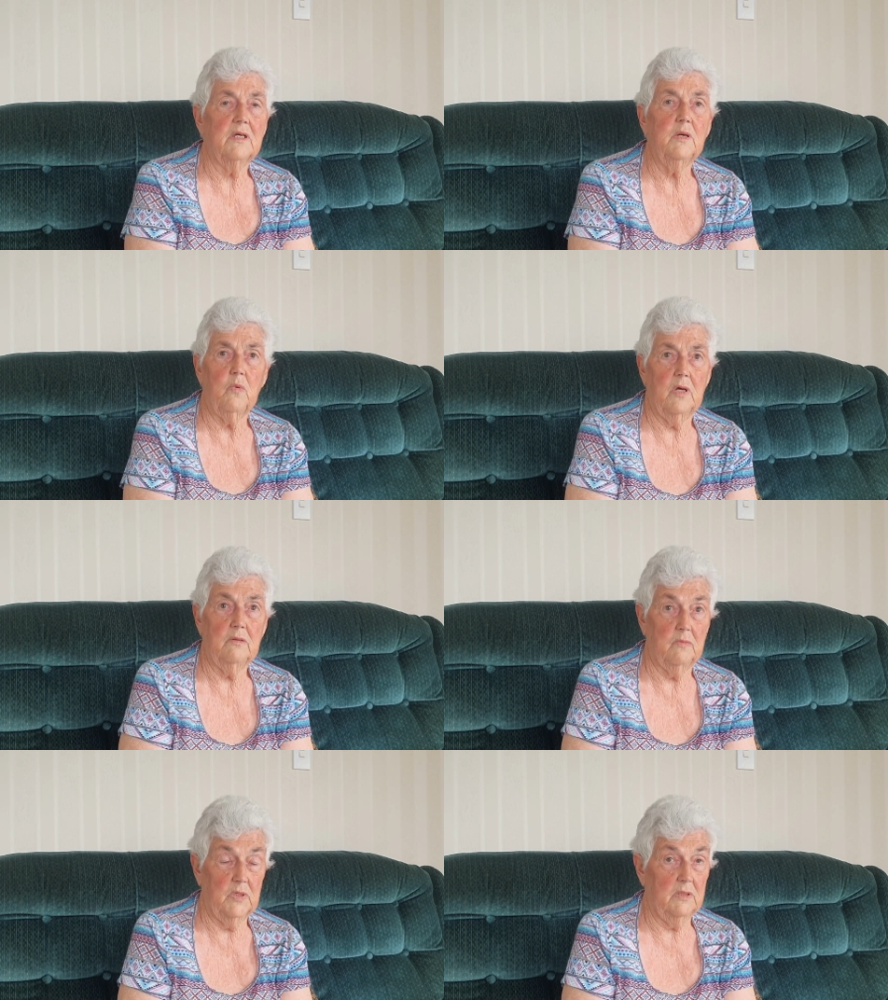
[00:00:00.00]
he,
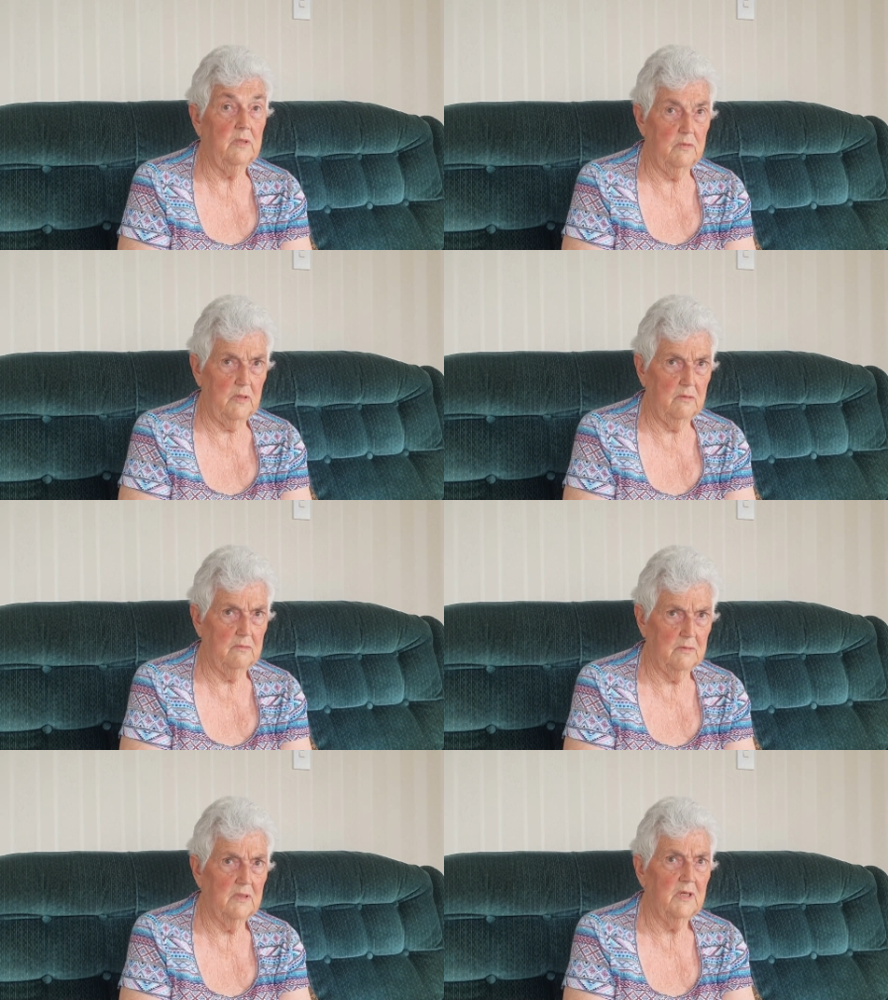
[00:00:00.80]

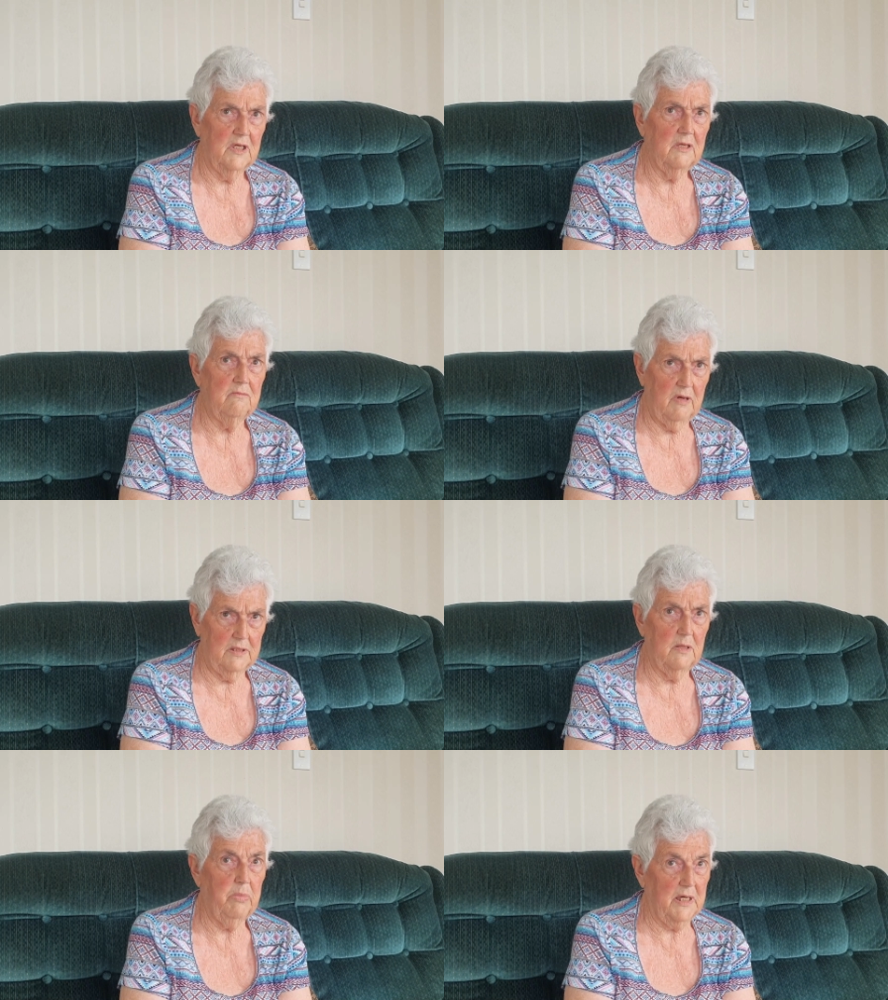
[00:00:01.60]
he, ran pretty,
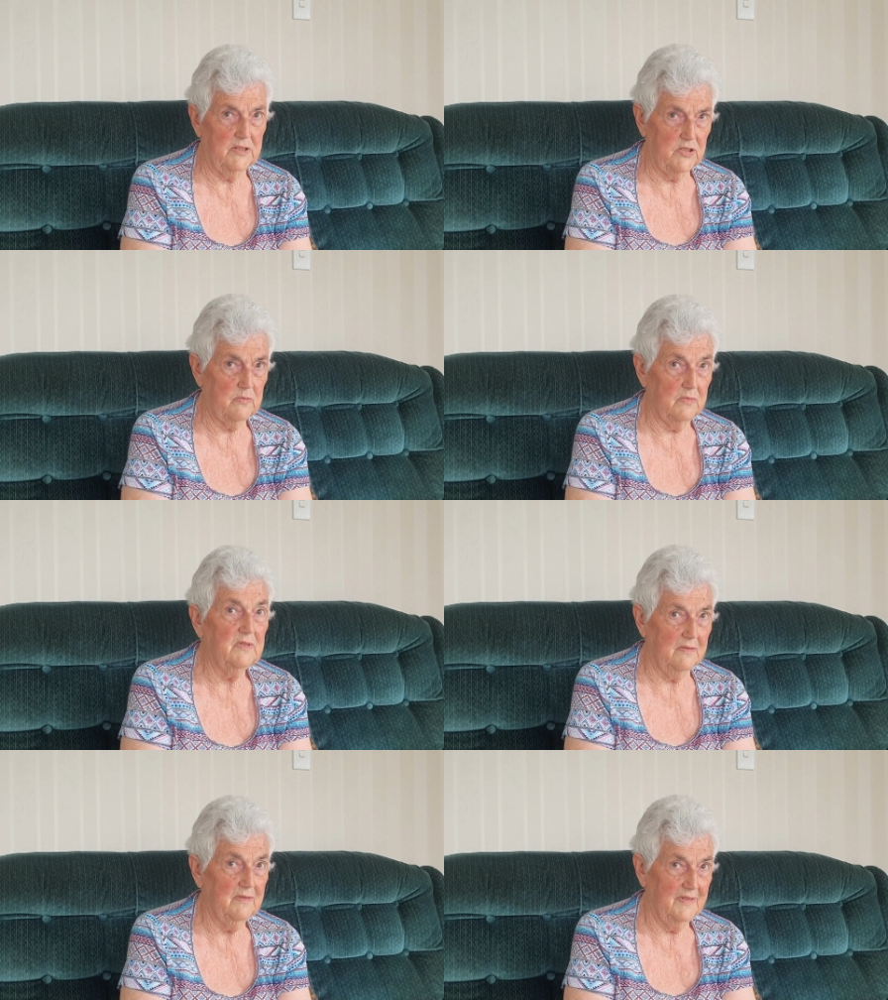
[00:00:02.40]
the place. Pretty
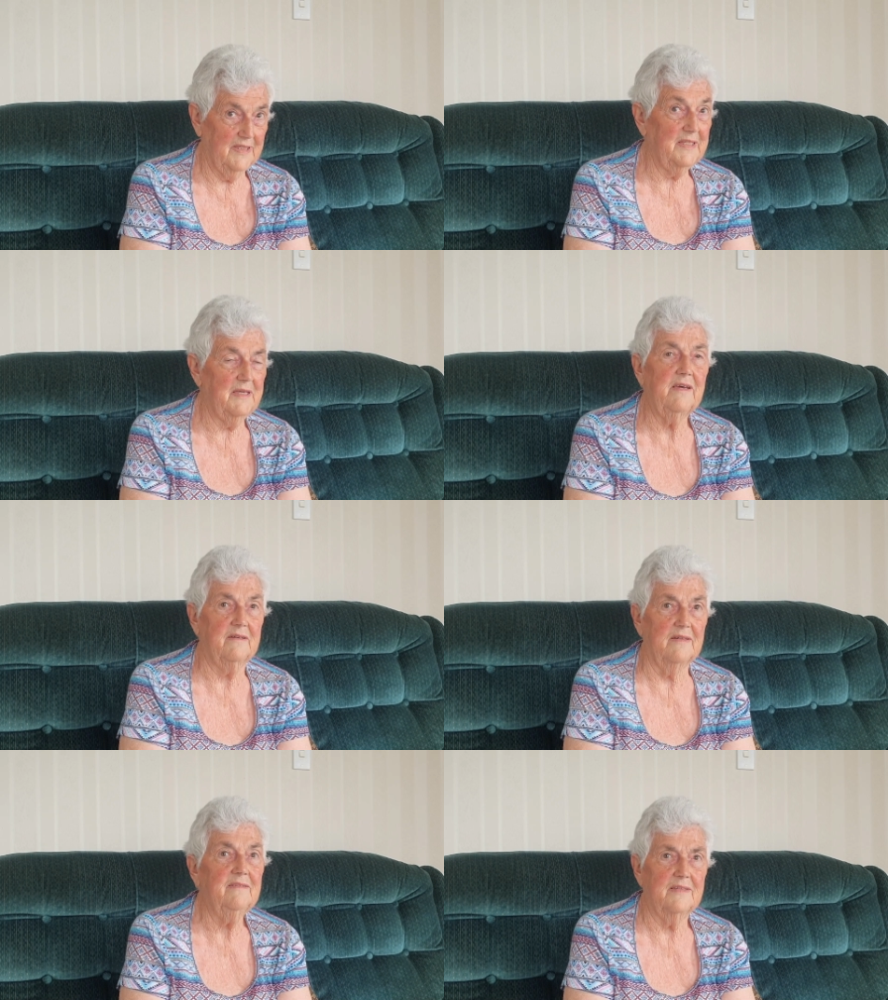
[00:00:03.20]
strict, wasn't he?
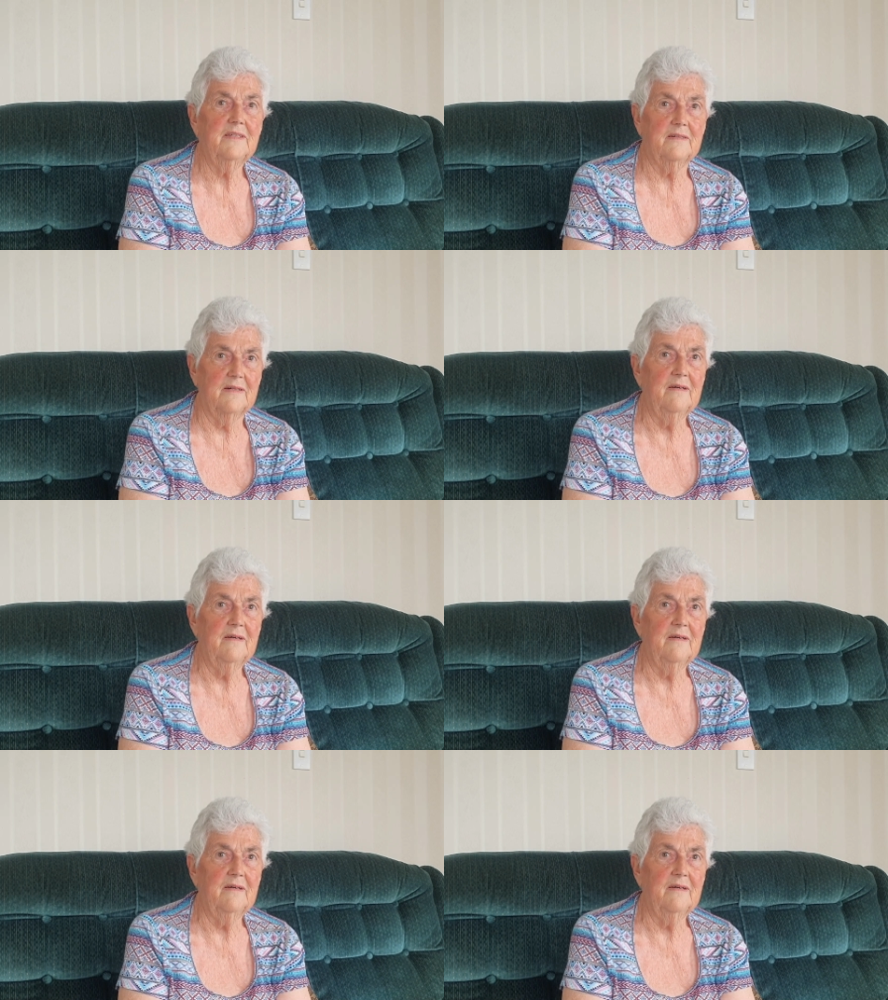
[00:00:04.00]
Yeah, yeah.